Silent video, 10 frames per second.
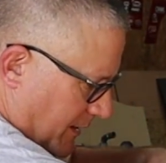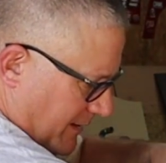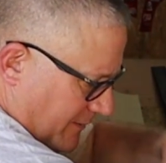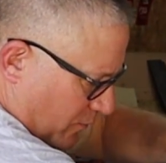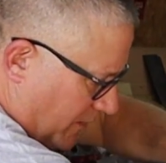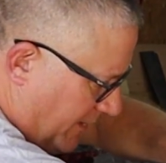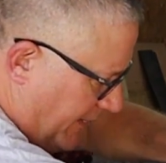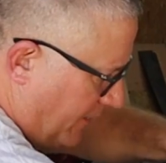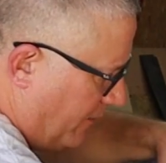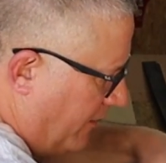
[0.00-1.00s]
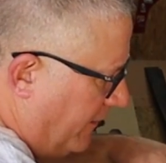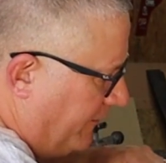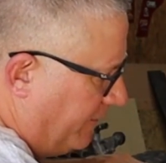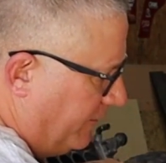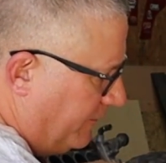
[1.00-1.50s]
and the wiring
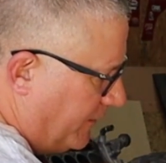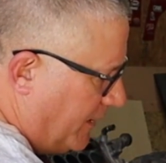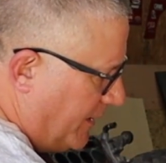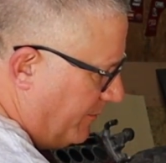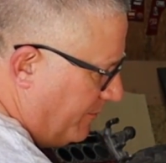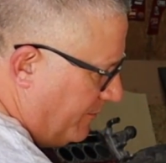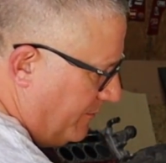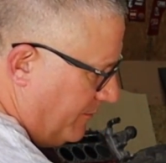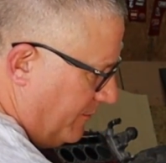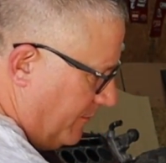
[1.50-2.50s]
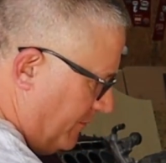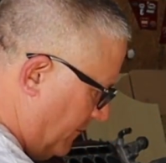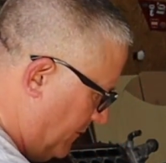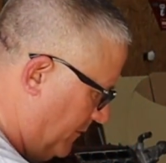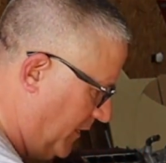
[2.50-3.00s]
harness is a lot
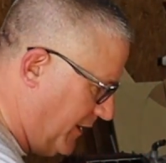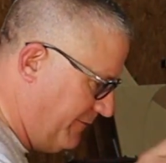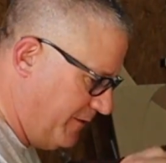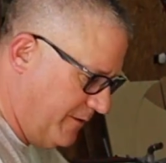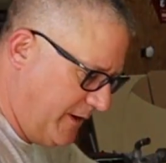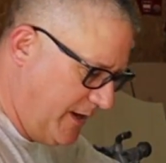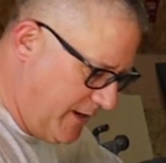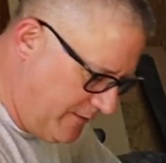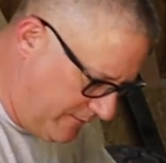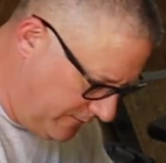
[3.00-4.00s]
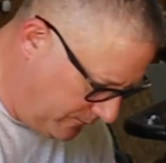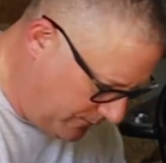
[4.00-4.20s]
heavier gauge as